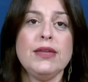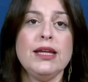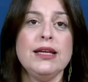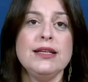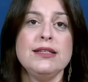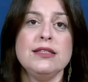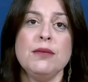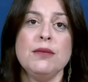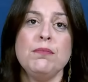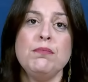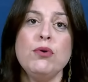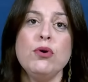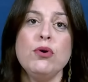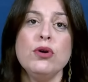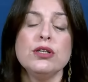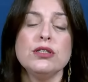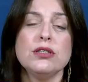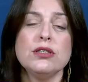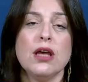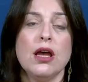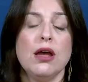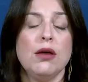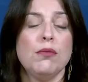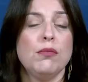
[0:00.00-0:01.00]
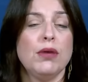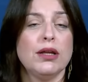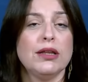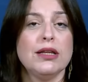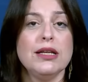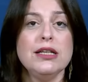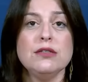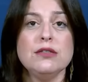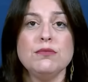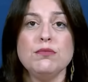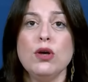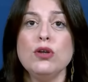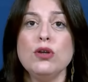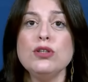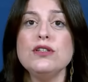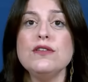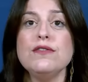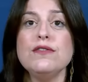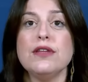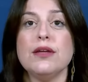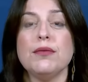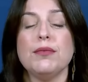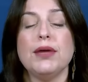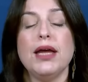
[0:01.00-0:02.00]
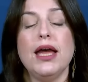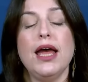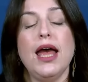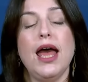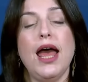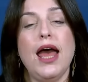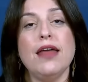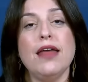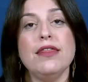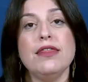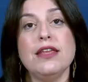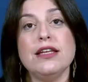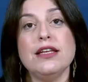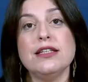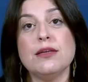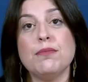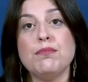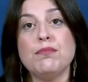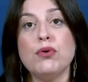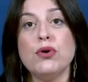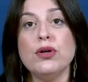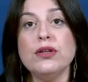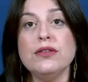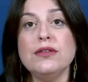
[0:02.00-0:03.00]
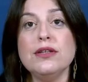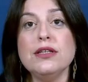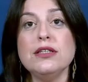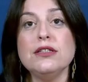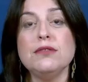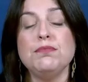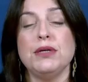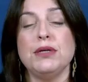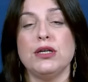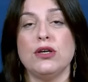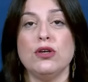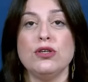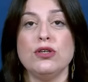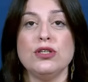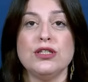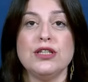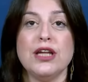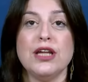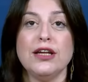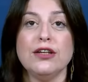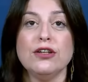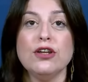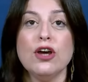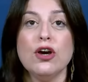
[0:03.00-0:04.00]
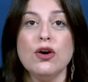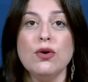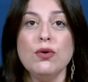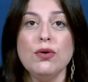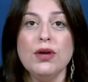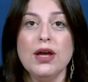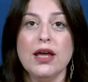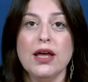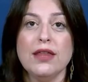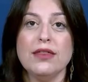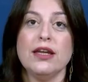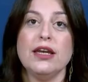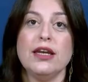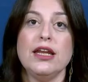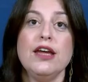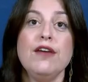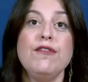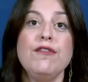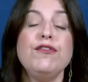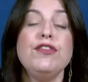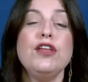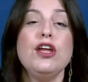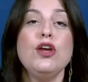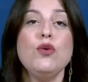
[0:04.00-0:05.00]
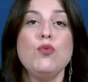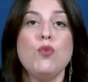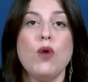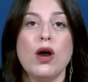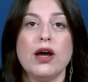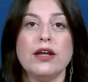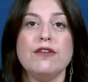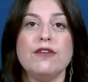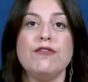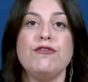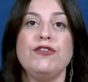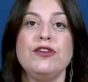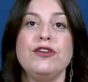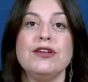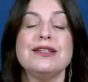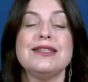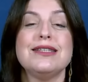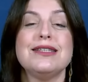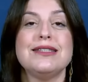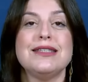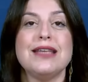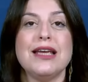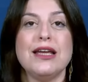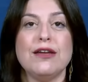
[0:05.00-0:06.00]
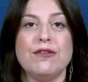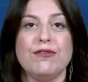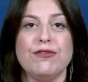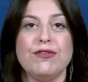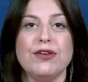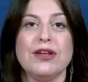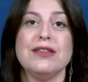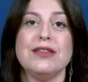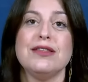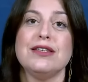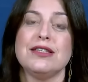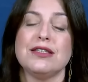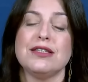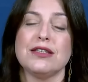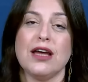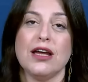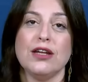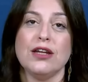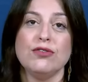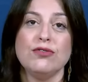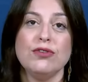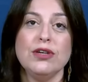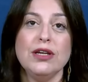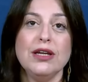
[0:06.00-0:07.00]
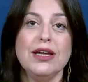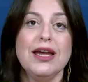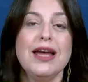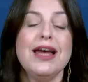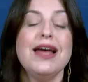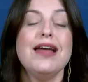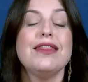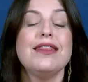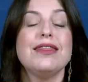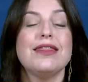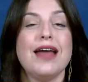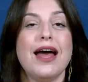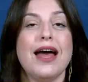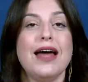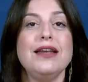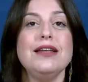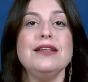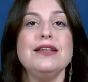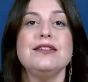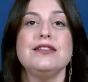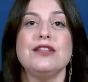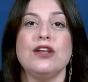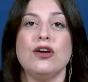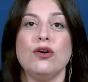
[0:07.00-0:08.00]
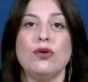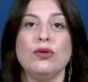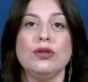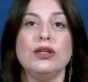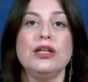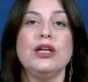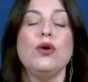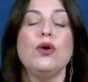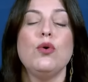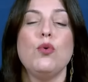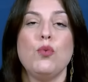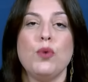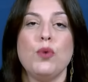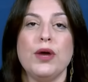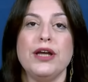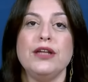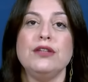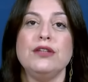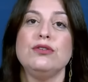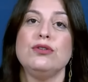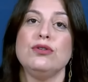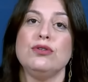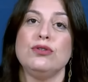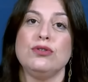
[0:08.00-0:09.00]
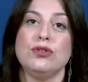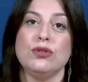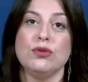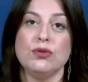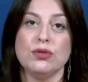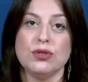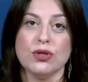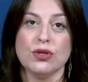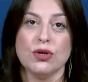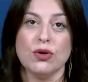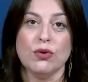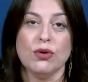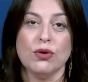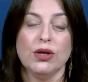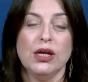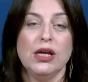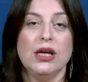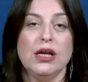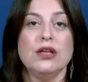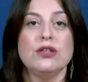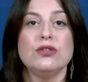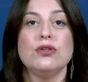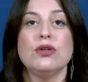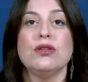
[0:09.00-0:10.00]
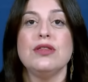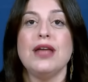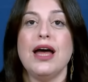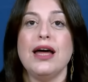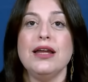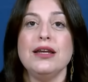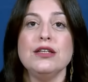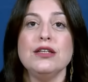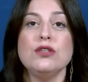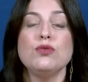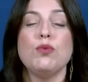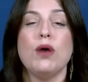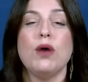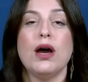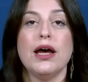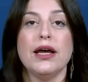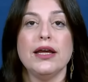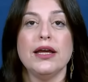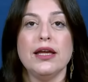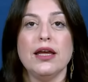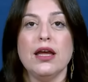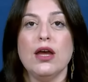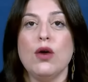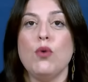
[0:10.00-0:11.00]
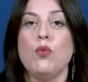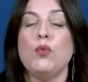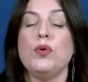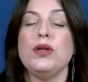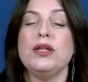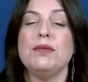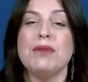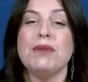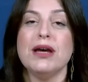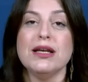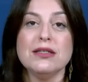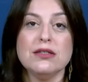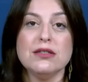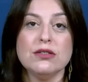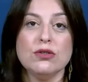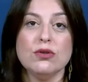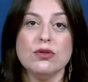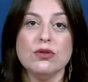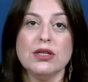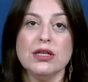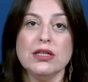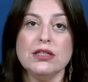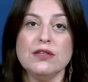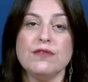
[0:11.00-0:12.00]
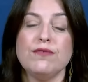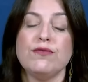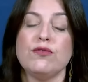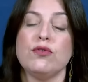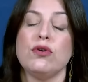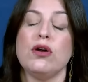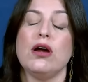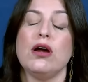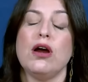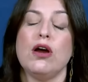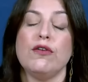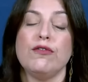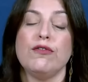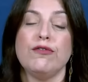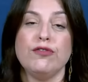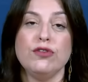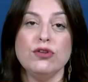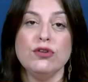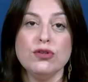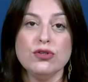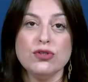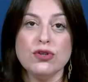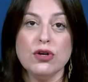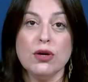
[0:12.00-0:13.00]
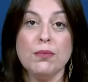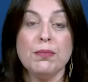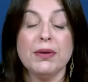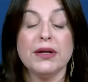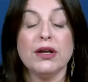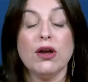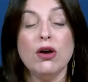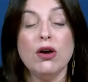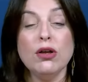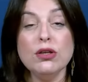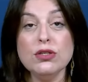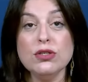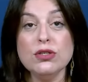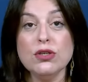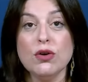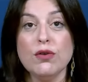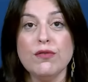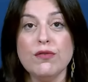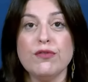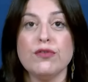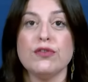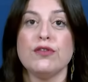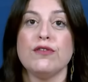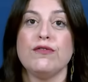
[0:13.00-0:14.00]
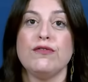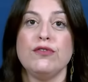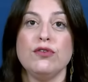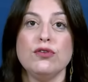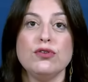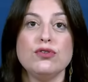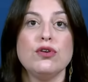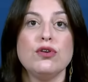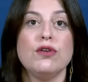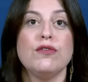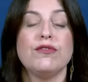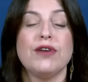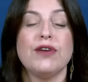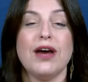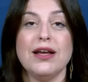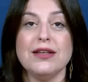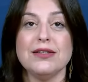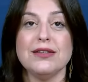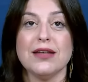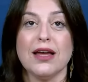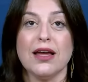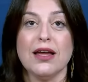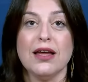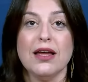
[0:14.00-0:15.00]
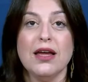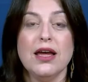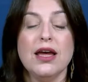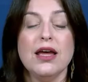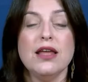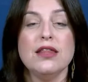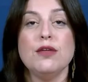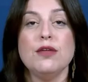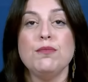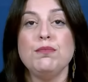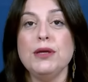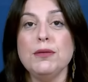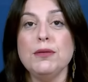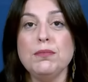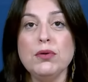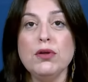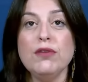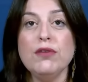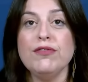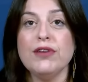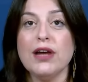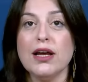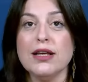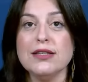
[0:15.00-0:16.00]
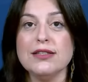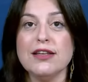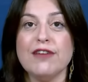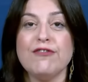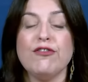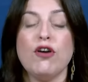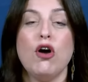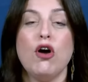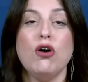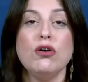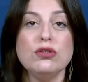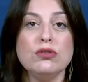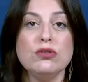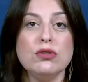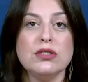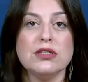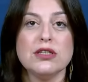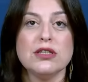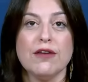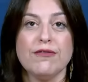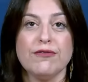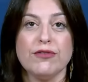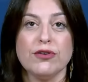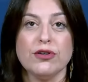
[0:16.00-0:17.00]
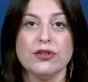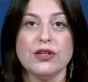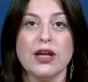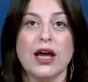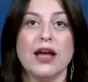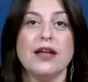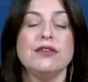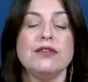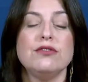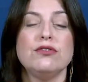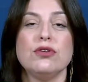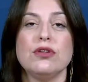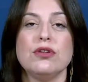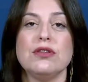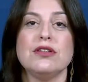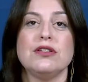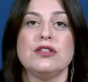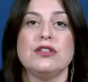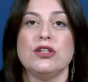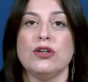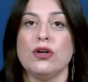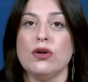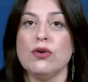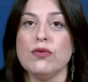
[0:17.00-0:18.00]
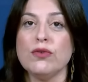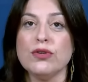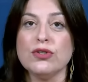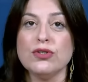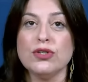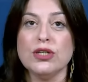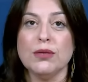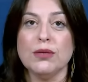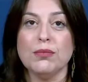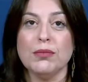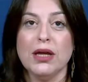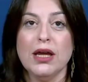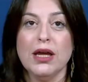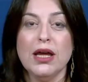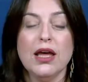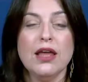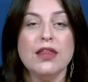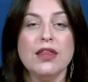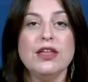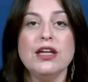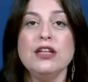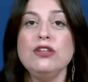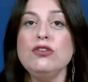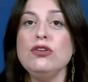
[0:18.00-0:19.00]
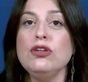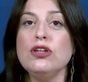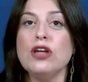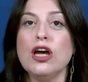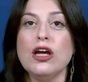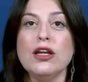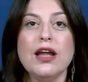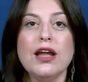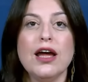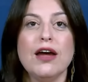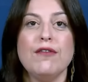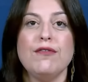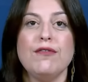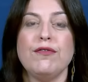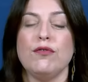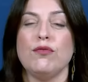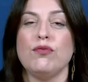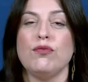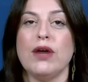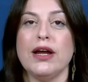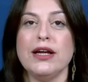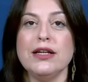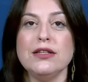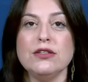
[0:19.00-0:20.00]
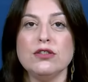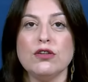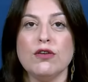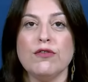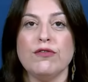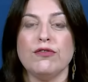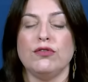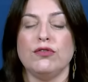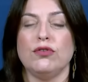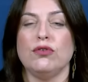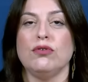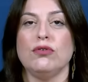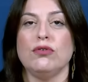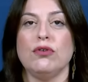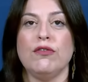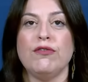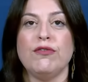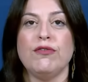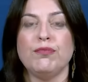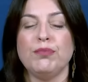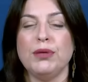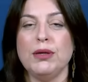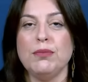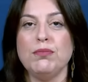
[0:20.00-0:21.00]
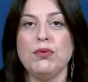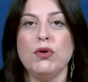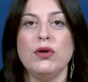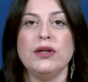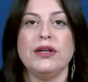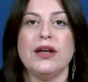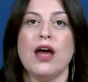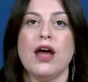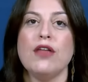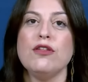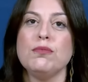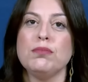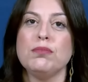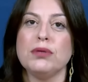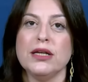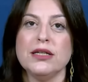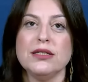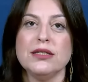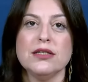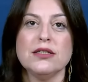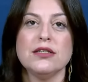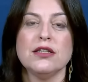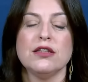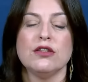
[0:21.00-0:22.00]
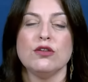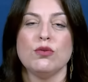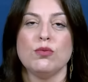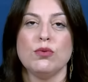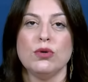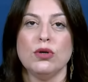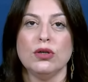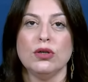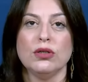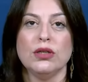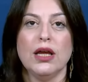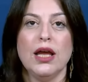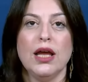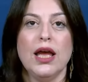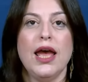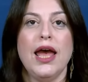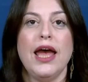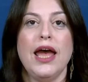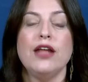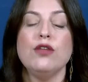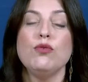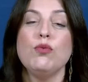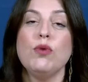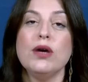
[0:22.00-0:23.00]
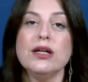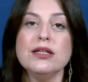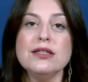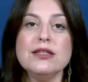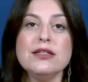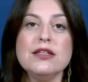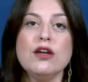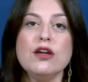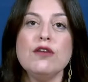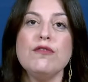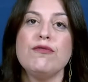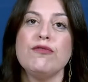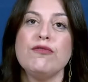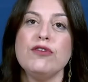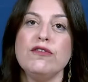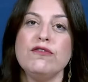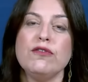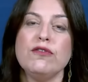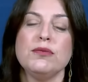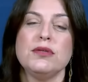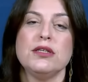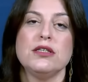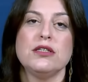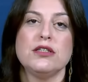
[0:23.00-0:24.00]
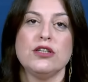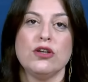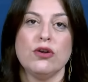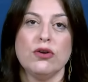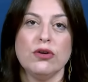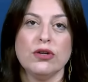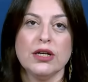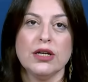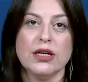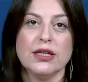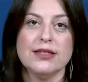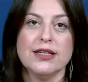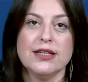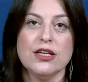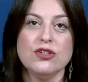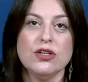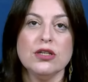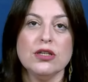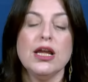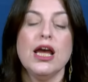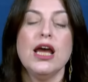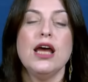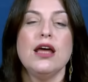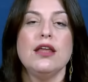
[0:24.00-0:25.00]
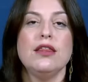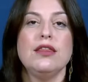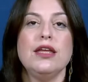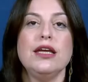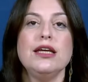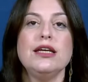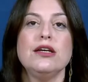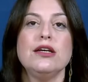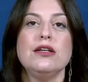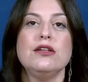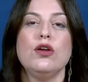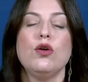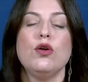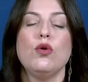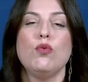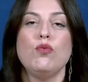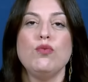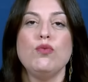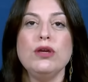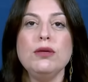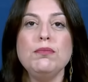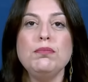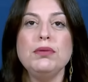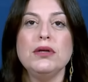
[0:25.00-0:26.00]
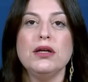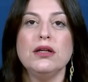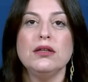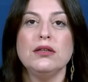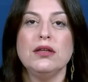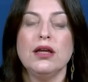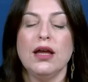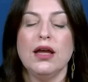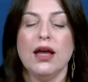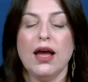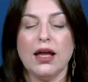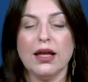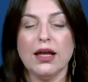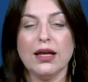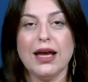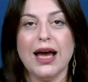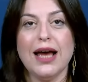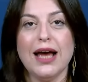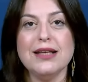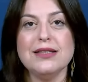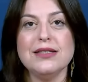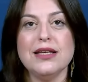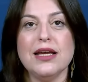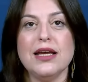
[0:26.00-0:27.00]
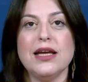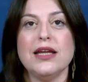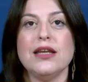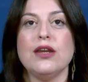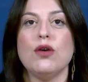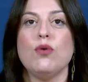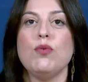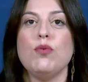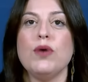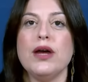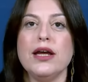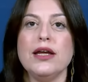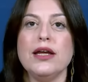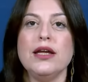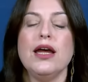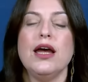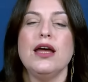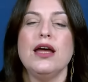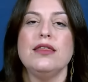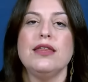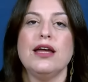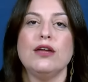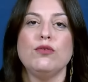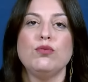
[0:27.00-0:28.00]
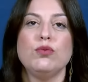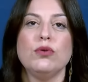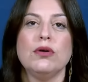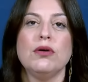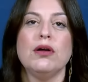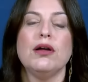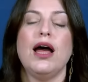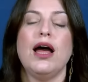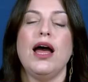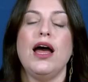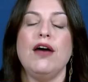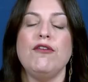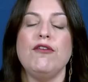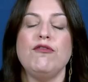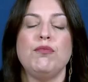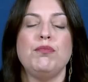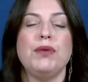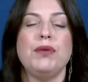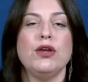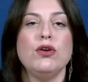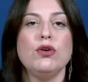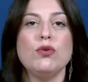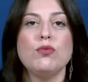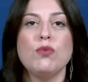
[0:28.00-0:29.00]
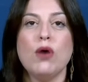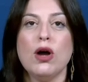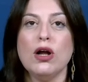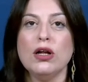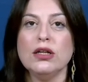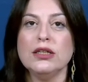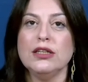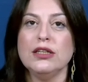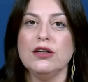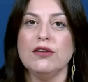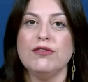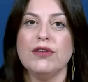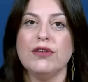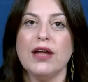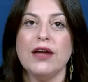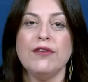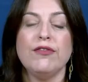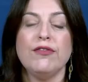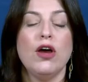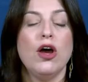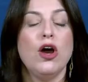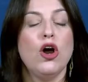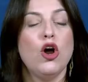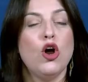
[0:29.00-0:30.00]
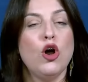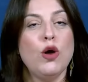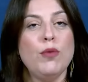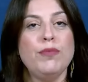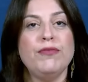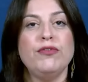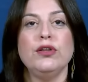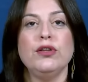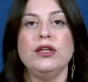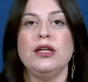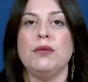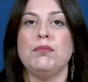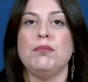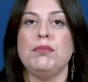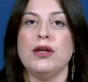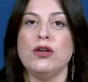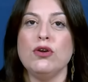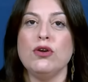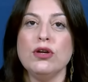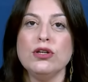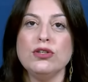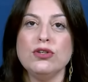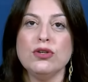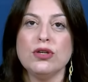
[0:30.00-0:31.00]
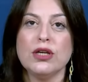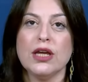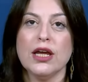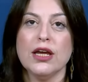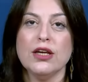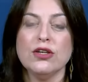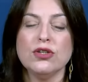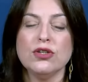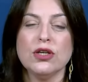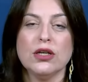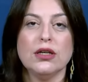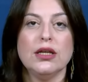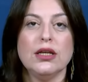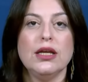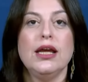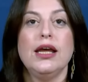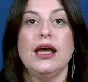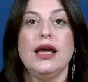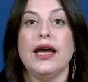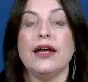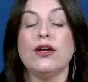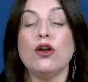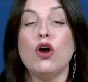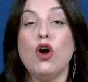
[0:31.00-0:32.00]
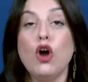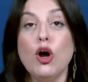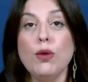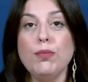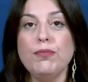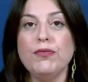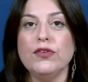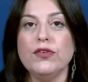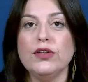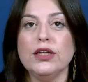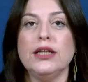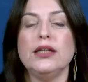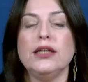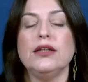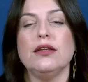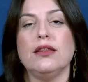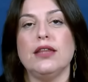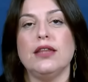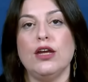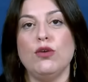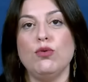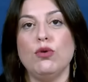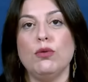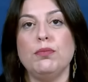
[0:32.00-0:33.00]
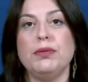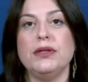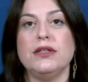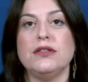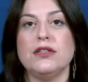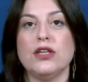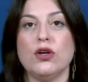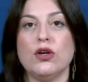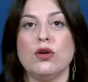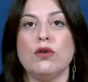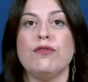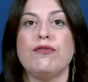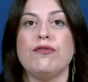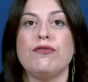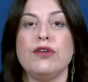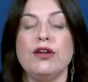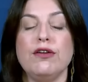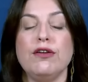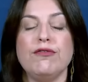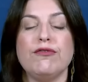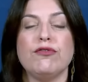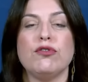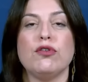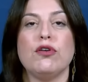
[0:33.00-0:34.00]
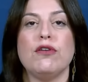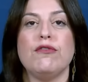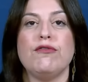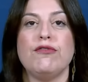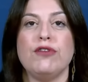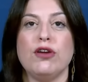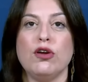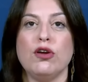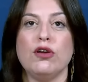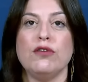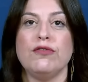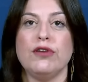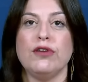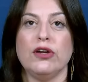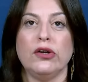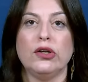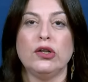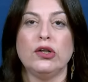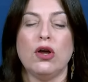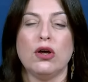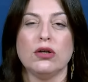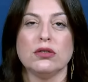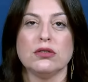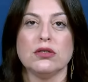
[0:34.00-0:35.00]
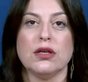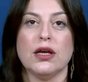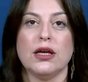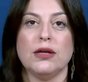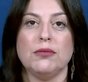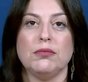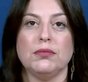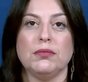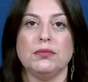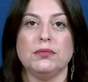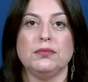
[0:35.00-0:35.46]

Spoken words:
supports, at least most of them. And they support this because they know that if they want to feel safe in this country, that is the only way to do so. So that is why we must do this for our future, but also for the future of Gaza. The people of Gaza have also suffered under the terror regime. They do not have rights of people in other places in the world. And once they're free from this terror organization, they could rebuild Gaza in a way that will have better quality of life, hopefully a better education, and hopefully they will be terror-free for a very, very long time.